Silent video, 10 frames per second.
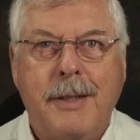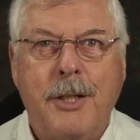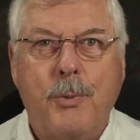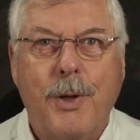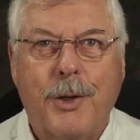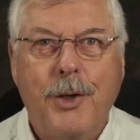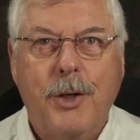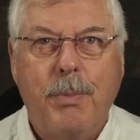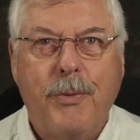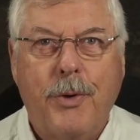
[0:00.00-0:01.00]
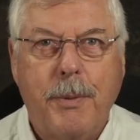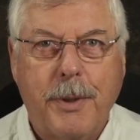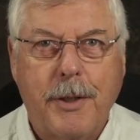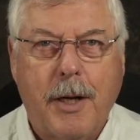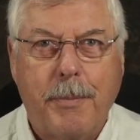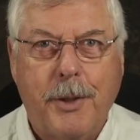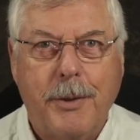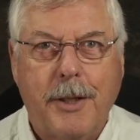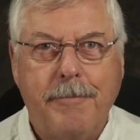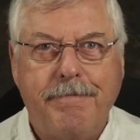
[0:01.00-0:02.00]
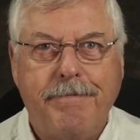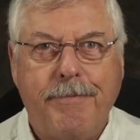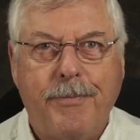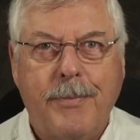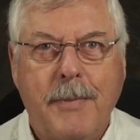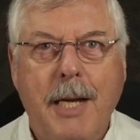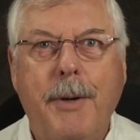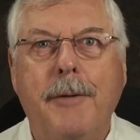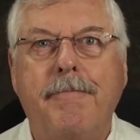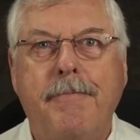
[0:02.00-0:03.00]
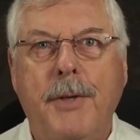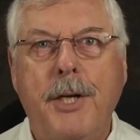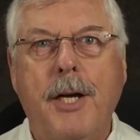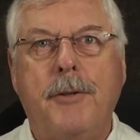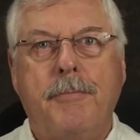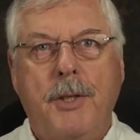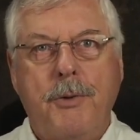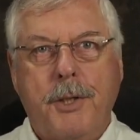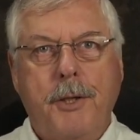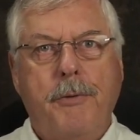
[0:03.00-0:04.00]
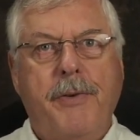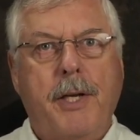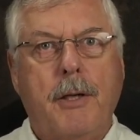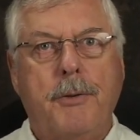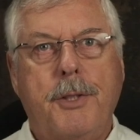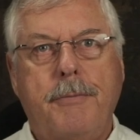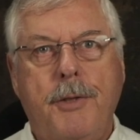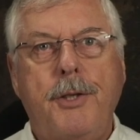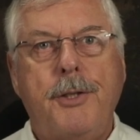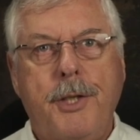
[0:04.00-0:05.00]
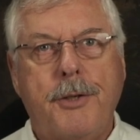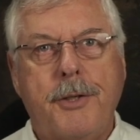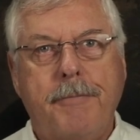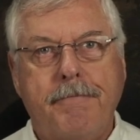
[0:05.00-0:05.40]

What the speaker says: it's well cured before you put the top coat on. Anyway, there you go, using UV glues. Cheers.